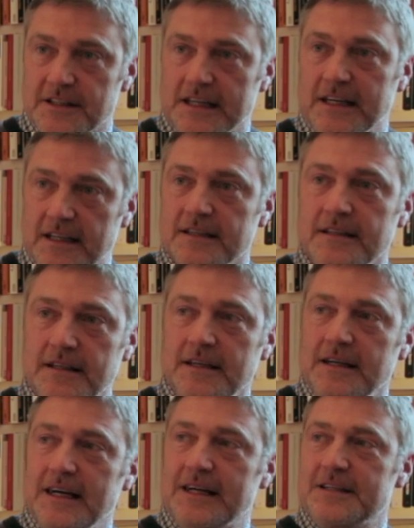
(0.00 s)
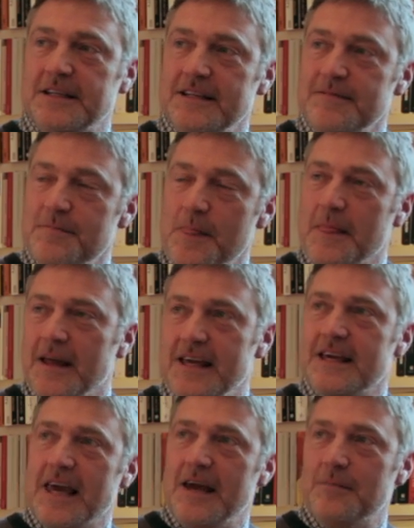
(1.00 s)
there, and
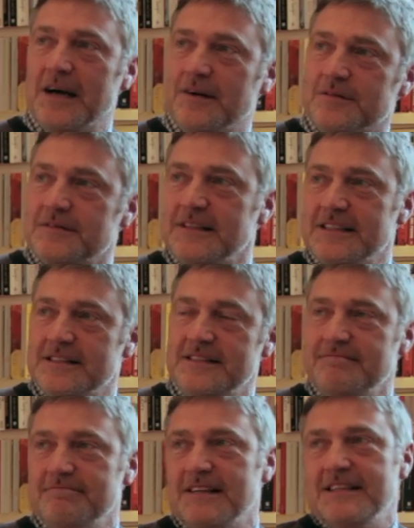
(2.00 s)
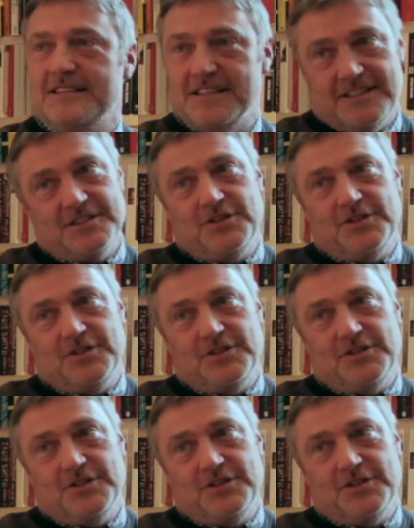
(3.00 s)
he came out and did